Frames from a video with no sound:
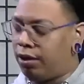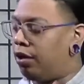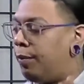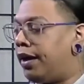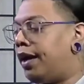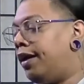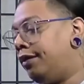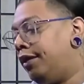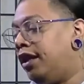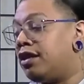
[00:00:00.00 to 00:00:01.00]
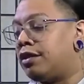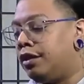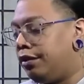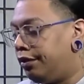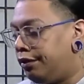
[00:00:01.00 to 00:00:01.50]
oh my god, it looks
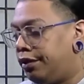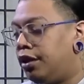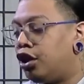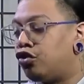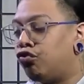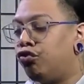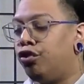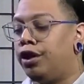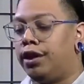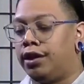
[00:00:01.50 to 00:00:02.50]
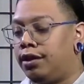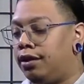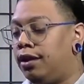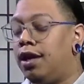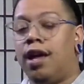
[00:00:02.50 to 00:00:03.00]
good. looks really
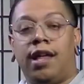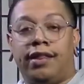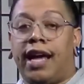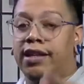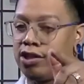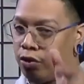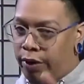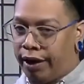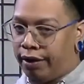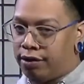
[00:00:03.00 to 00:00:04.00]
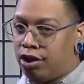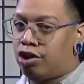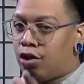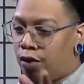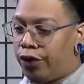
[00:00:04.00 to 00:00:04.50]
good. That's a way to
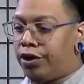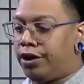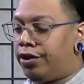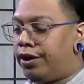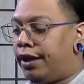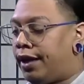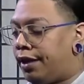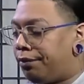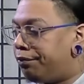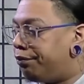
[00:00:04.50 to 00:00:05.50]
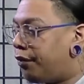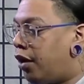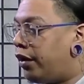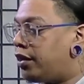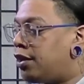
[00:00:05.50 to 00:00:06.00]
show off on your dinner date night.
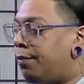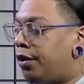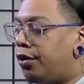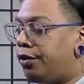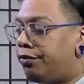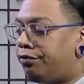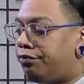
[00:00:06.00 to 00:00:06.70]
All right, let's keep on going.